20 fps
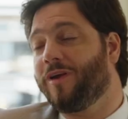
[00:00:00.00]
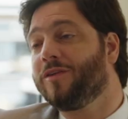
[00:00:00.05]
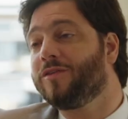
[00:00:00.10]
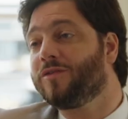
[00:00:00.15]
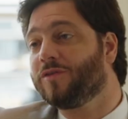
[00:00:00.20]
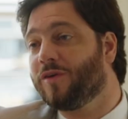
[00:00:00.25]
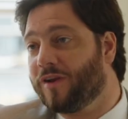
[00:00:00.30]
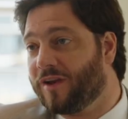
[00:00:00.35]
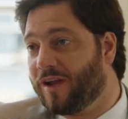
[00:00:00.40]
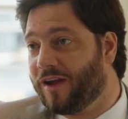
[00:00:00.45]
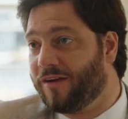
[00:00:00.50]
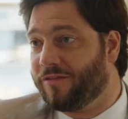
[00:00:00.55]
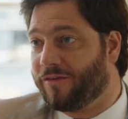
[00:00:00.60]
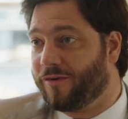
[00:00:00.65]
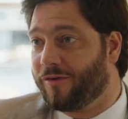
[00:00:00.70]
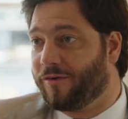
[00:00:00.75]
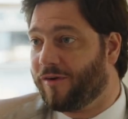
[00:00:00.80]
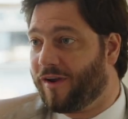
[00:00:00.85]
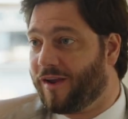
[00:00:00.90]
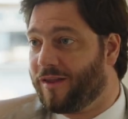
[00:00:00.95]
into
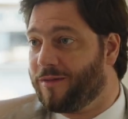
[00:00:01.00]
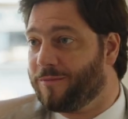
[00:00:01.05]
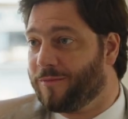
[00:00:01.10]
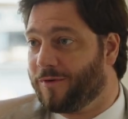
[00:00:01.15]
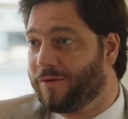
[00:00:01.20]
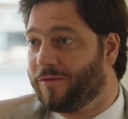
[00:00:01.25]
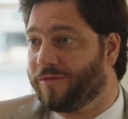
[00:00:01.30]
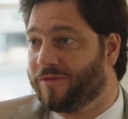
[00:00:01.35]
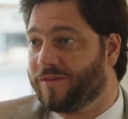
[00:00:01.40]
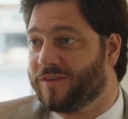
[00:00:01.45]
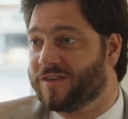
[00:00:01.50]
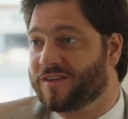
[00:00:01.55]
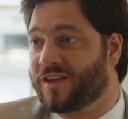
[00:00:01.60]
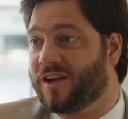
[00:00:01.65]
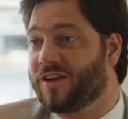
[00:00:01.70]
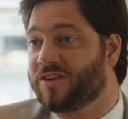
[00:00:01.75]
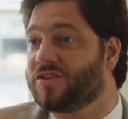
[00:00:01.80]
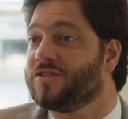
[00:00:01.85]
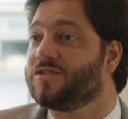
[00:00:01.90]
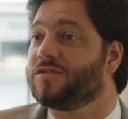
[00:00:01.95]
another realm of
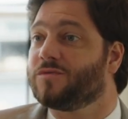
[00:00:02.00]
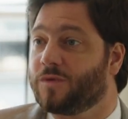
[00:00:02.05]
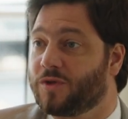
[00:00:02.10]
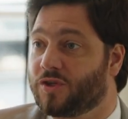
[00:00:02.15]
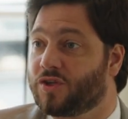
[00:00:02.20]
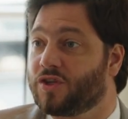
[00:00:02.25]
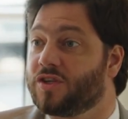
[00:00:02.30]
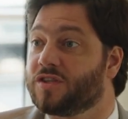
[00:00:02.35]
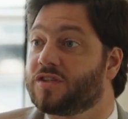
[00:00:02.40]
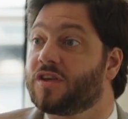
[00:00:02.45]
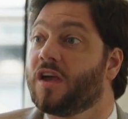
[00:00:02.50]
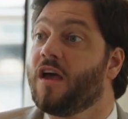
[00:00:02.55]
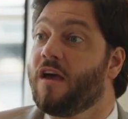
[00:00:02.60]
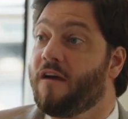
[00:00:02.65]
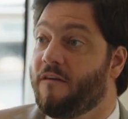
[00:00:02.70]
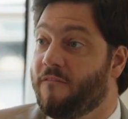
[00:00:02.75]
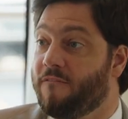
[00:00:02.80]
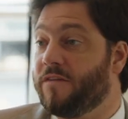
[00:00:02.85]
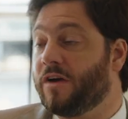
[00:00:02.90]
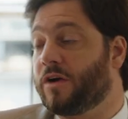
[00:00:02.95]
discussions, which is
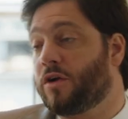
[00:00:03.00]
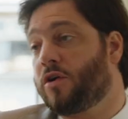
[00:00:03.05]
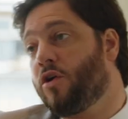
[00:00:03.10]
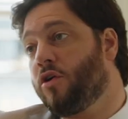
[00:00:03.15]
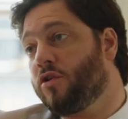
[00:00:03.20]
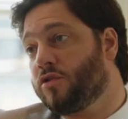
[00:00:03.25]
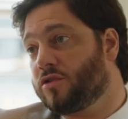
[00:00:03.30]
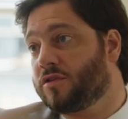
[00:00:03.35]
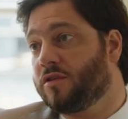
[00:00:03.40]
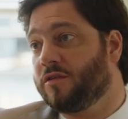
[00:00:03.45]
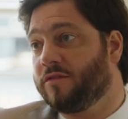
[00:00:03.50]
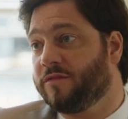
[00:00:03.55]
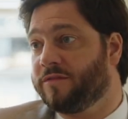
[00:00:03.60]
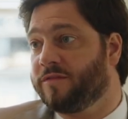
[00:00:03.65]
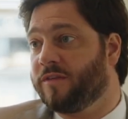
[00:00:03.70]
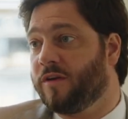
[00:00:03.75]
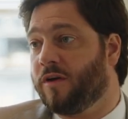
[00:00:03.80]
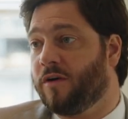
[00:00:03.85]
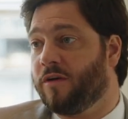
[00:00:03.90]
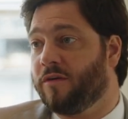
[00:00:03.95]
the cost of